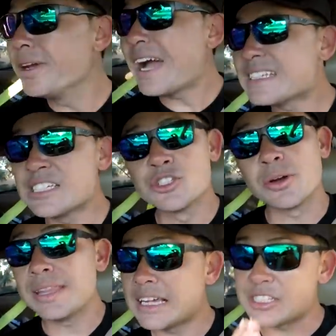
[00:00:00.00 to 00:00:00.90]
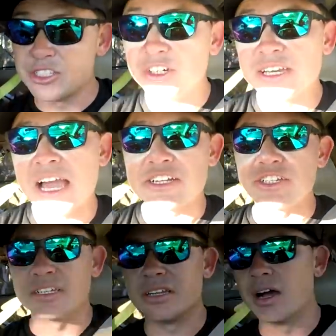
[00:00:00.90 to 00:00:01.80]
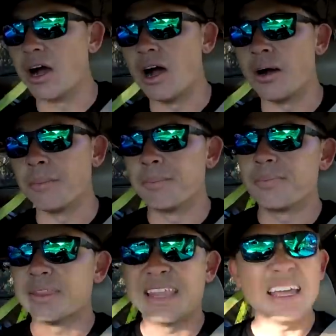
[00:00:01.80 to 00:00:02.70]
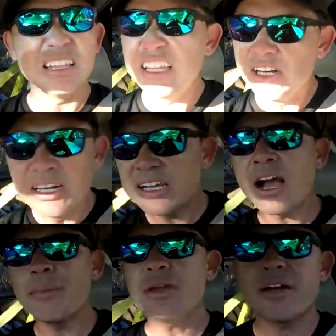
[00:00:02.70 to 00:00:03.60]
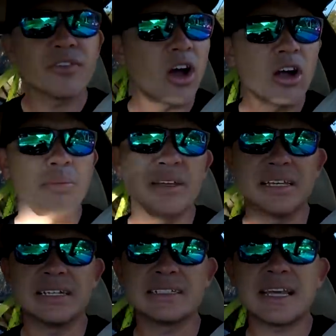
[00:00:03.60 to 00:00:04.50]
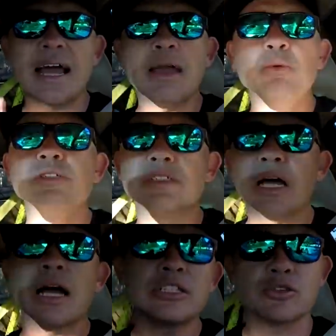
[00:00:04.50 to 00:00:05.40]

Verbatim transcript: guys enjoyed that snook action. Um, it literally caught me off guard because I was not